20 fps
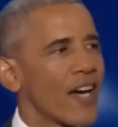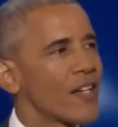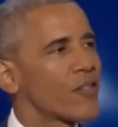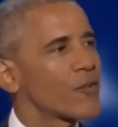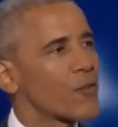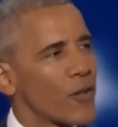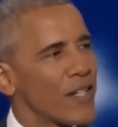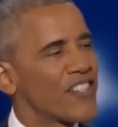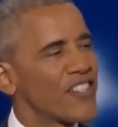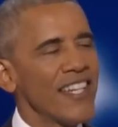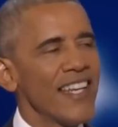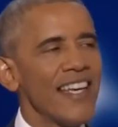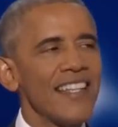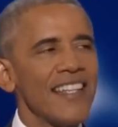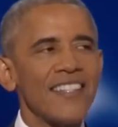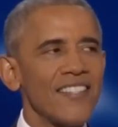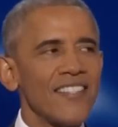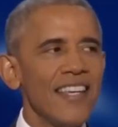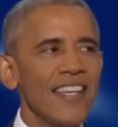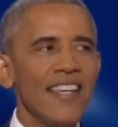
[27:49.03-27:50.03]
country. She
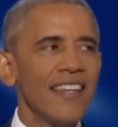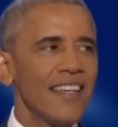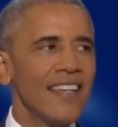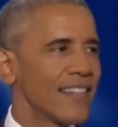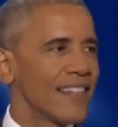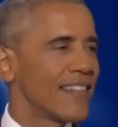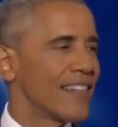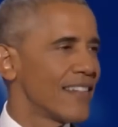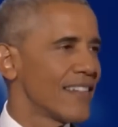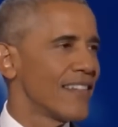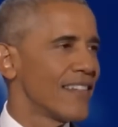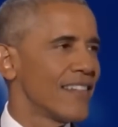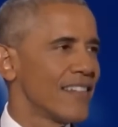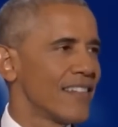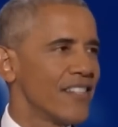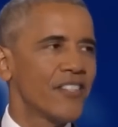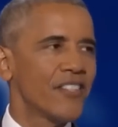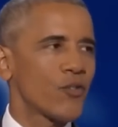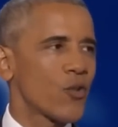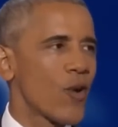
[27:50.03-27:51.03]
has seen it.
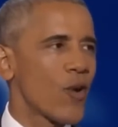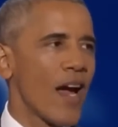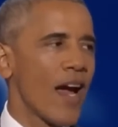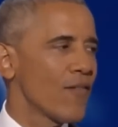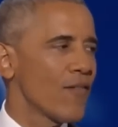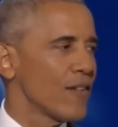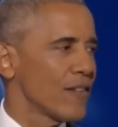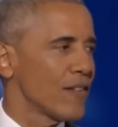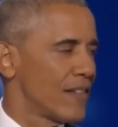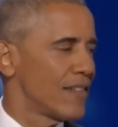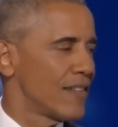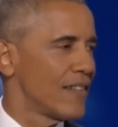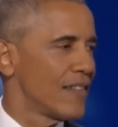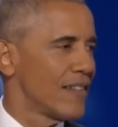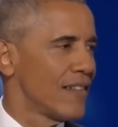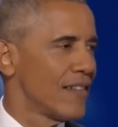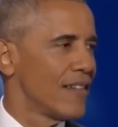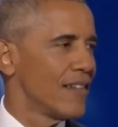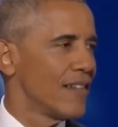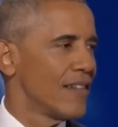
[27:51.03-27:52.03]
She's traveled.
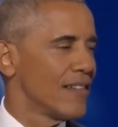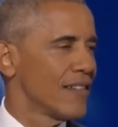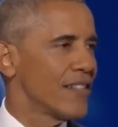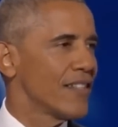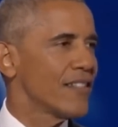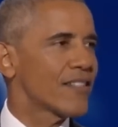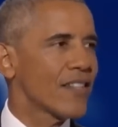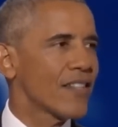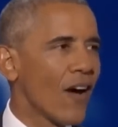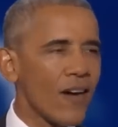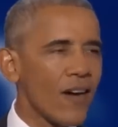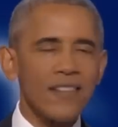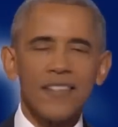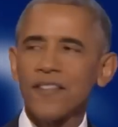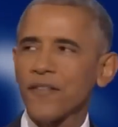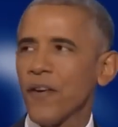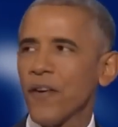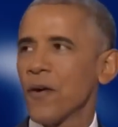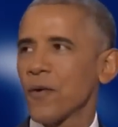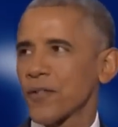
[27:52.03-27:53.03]
She's
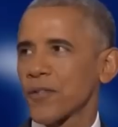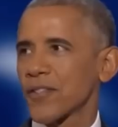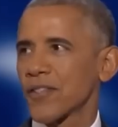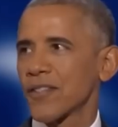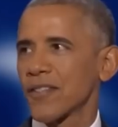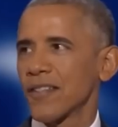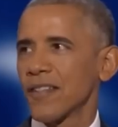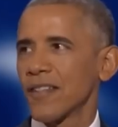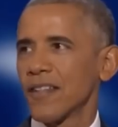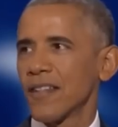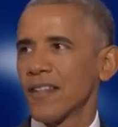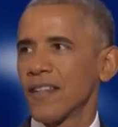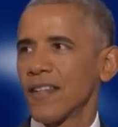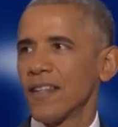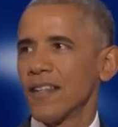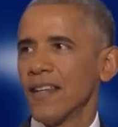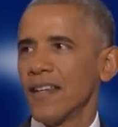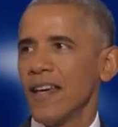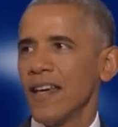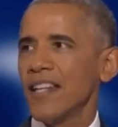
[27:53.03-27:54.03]
talked to folks.
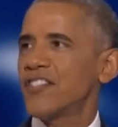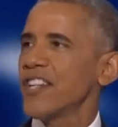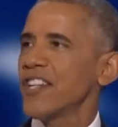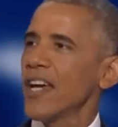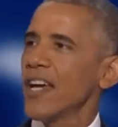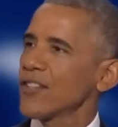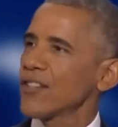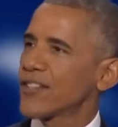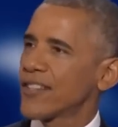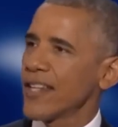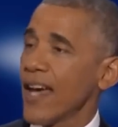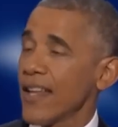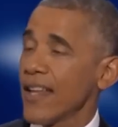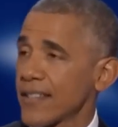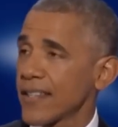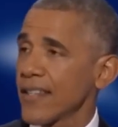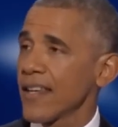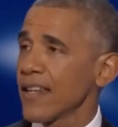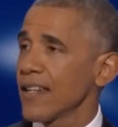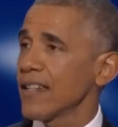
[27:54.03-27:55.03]
And she
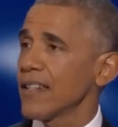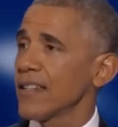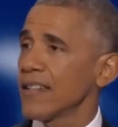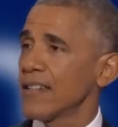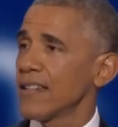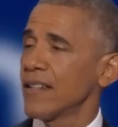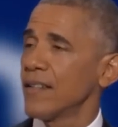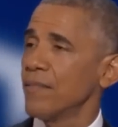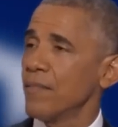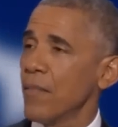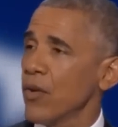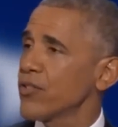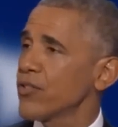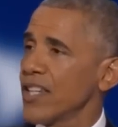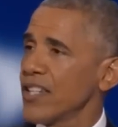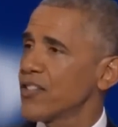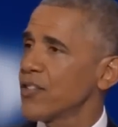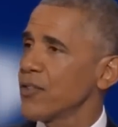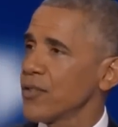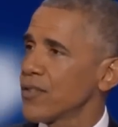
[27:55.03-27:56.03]
understands that
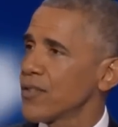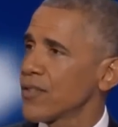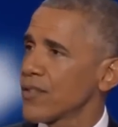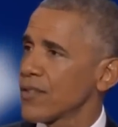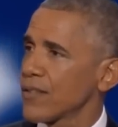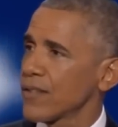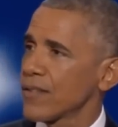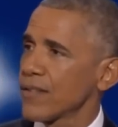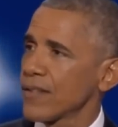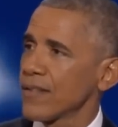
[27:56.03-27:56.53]
most issues